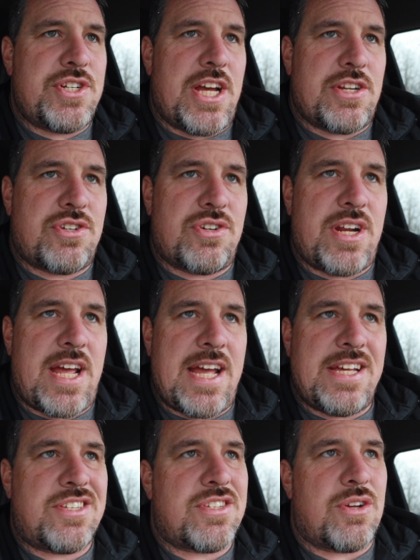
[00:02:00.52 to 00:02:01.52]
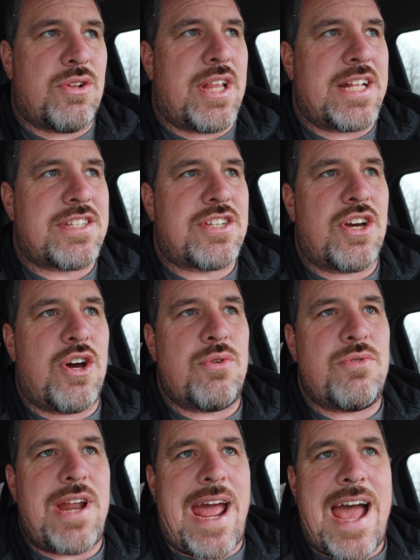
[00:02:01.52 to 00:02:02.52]
yesterday, so let's go
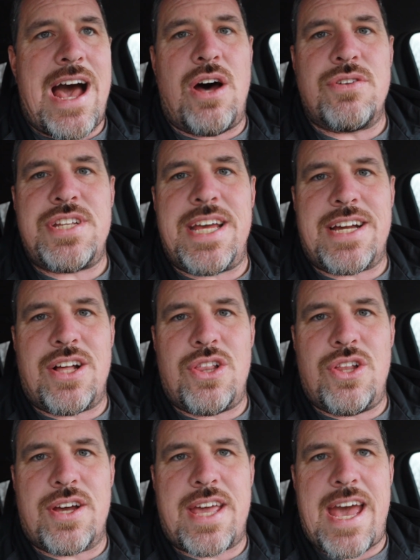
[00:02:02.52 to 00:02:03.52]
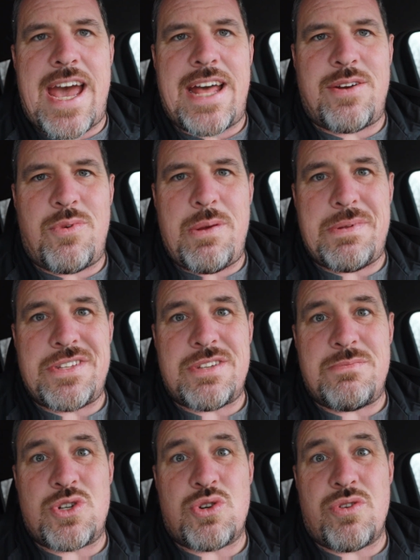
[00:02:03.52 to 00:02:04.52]
now take a look at ripping
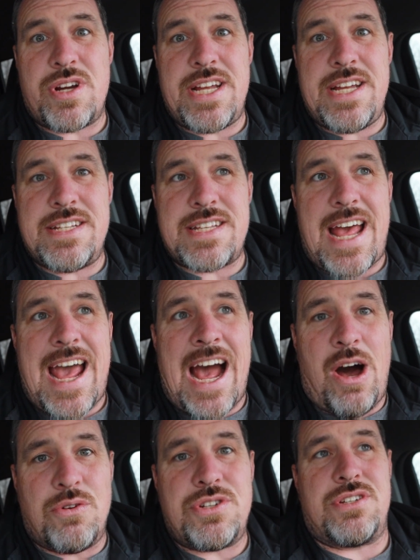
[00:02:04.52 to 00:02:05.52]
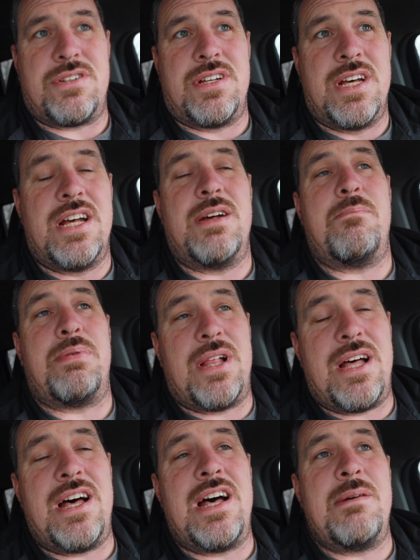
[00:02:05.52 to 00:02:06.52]
some trees out.
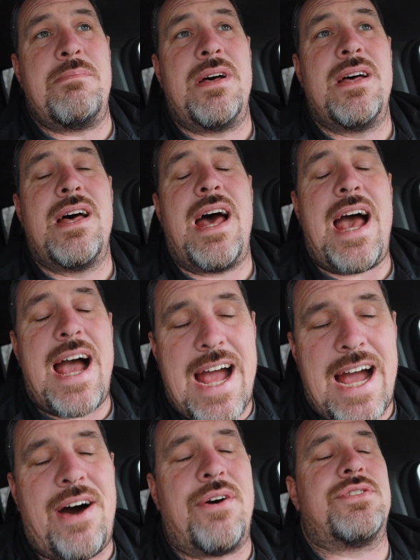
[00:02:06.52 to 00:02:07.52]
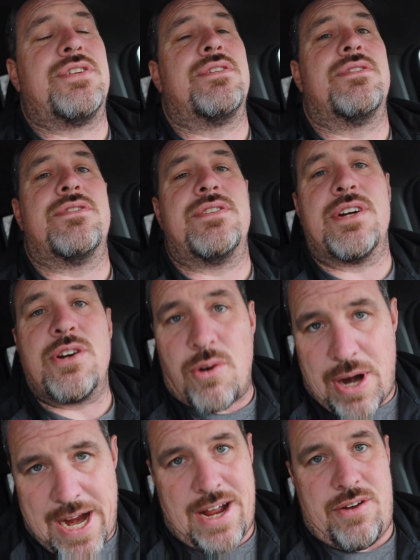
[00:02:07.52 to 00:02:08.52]
Plumb out the
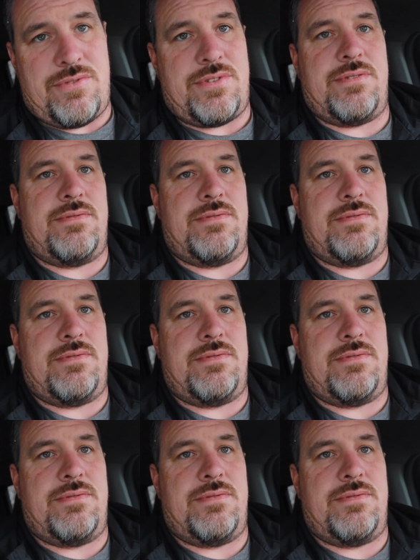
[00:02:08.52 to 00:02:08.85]
ground.